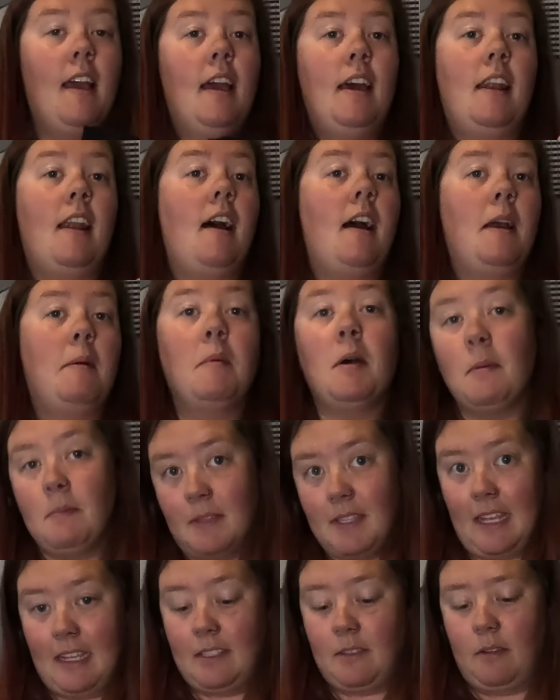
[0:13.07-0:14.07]
and I'm
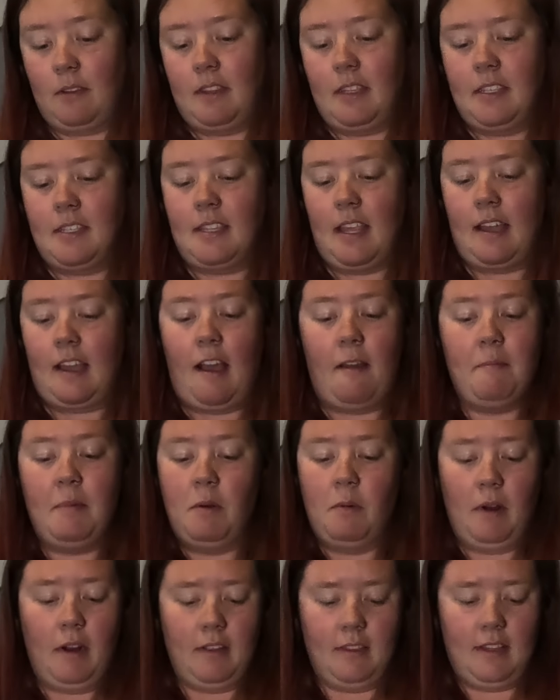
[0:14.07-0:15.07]
obsessed with this thing. I've been
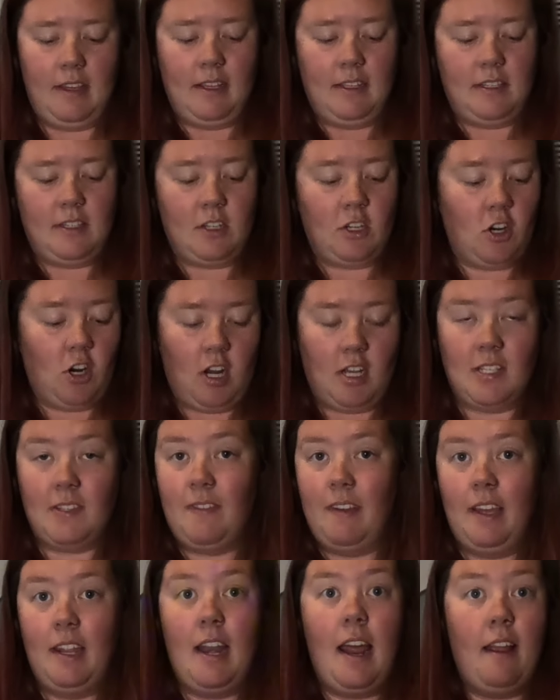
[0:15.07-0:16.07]
wearing this to
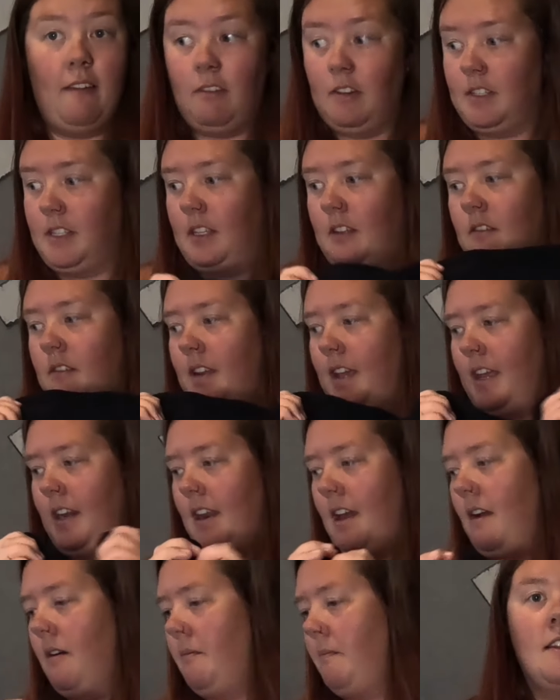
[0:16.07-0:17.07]
CrossFit every single day now.